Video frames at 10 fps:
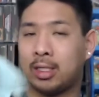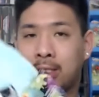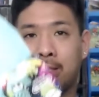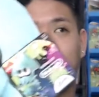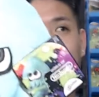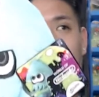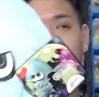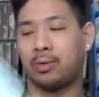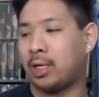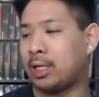This is
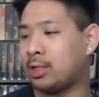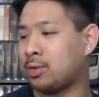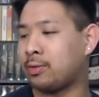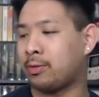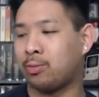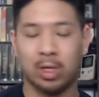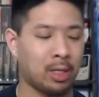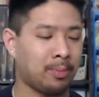2-3. This was from one of the